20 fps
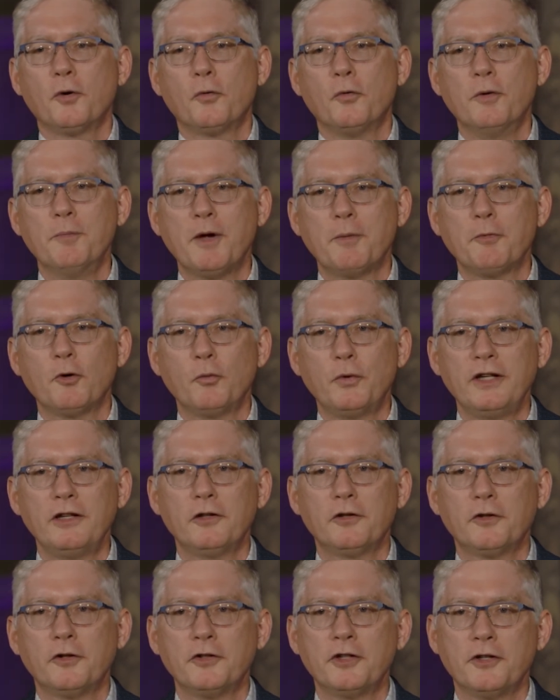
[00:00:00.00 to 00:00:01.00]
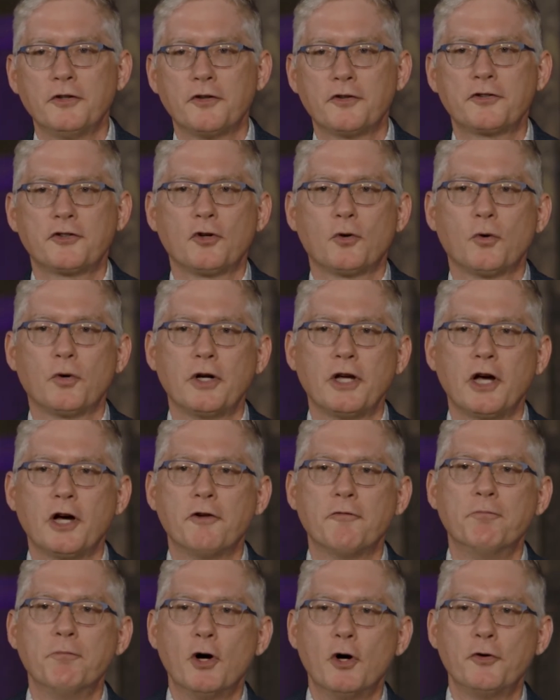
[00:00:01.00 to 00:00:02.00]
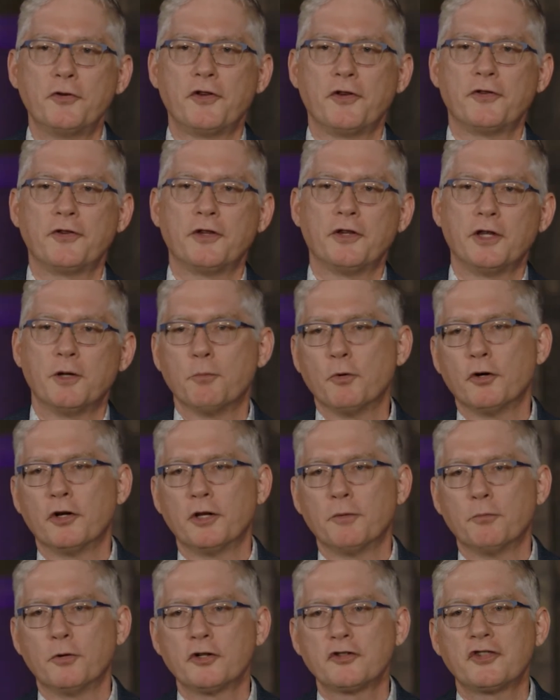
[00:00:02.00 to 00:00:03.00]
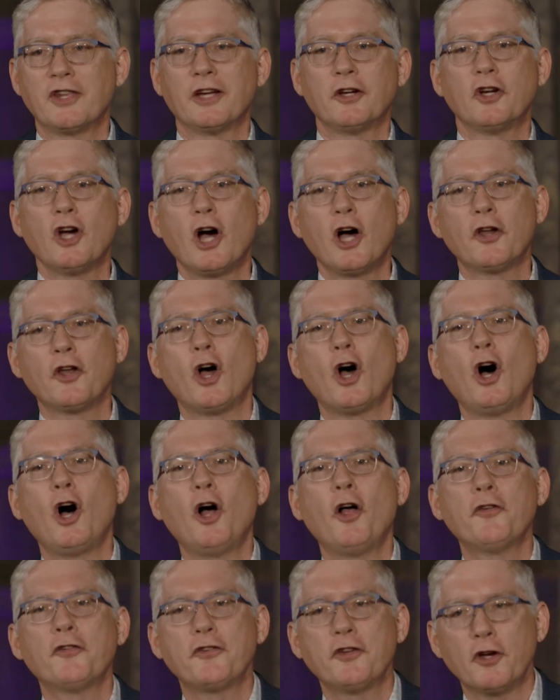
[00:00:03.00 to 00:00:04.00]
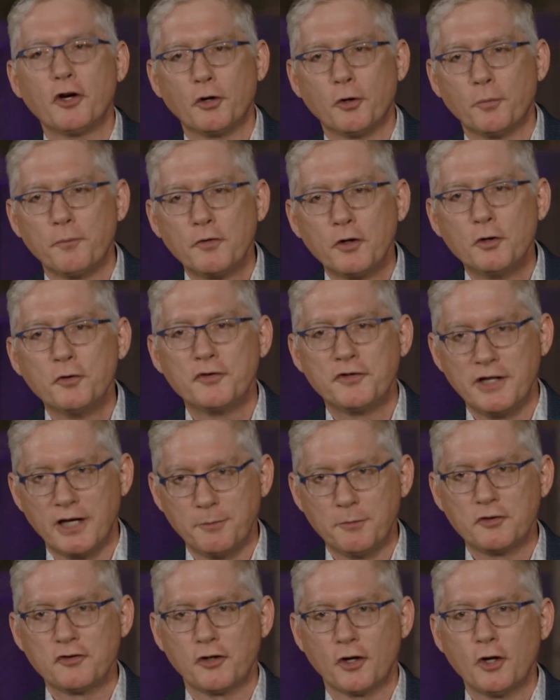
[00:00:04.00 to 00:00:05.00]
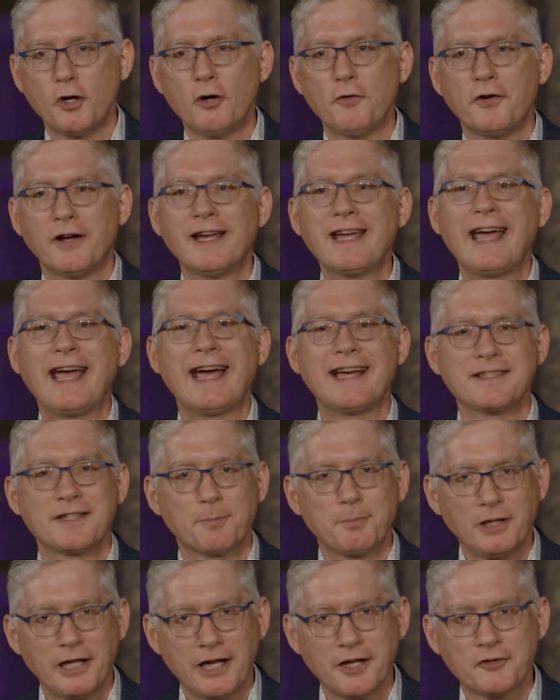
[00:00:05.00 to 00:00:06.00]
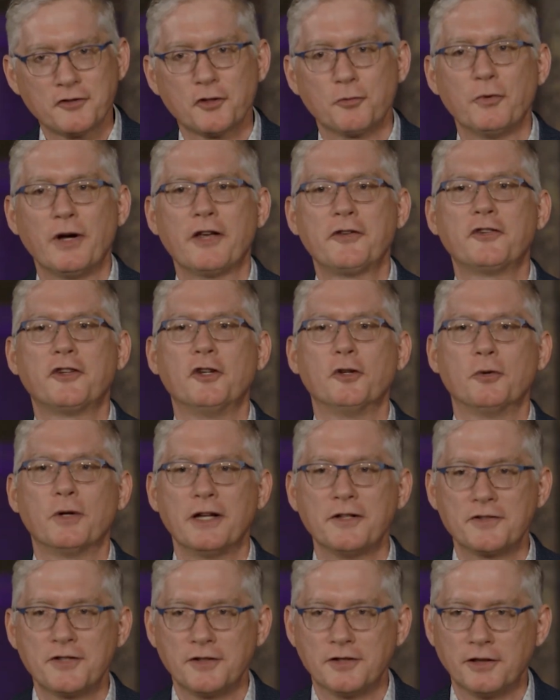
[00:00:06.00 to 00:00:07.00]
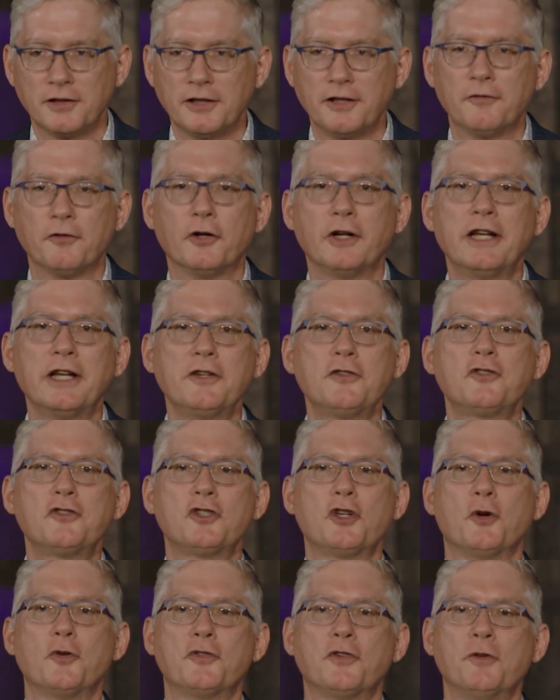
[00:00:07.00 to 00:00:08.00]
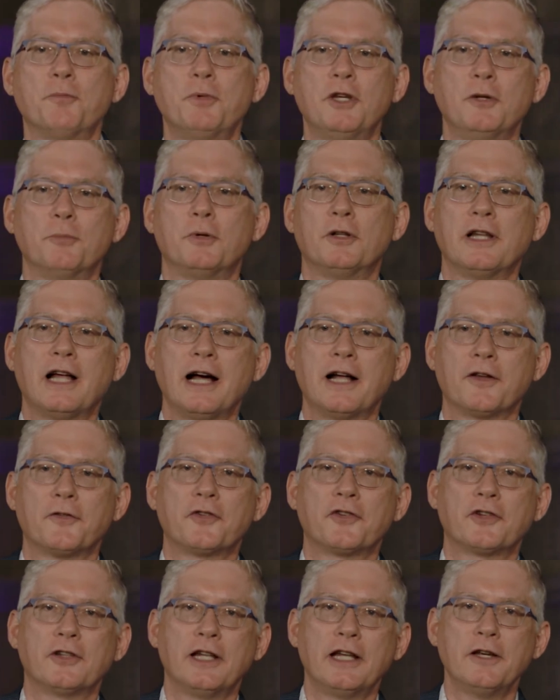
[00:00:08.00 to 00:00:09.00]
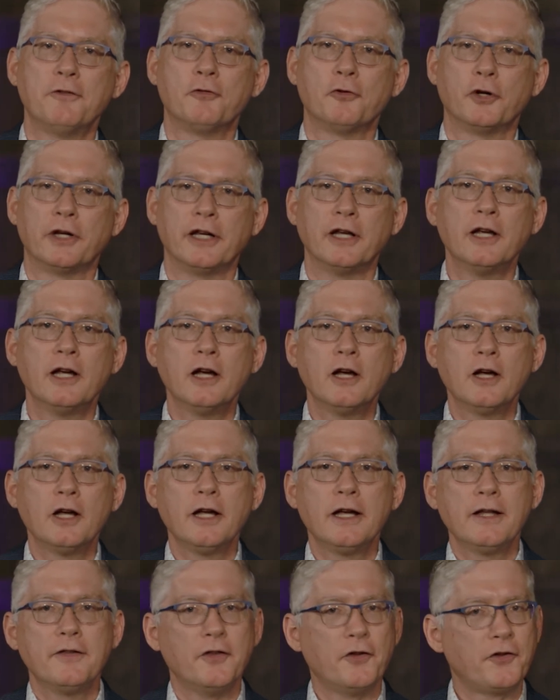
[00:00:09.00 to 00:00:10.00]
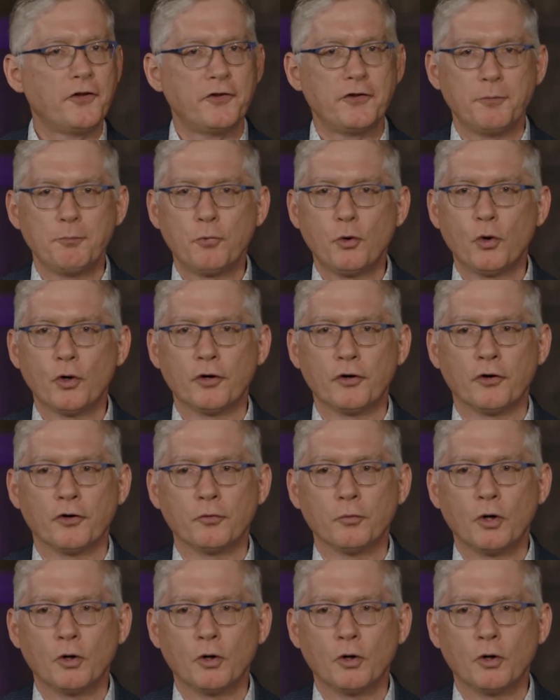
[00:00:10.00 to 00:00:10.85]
Remember, we learned in the story of Moses and the burning bush that God also, whose name is Jehovah, has a plan to rescue and to deliver his chosen people out of slavery. This is important.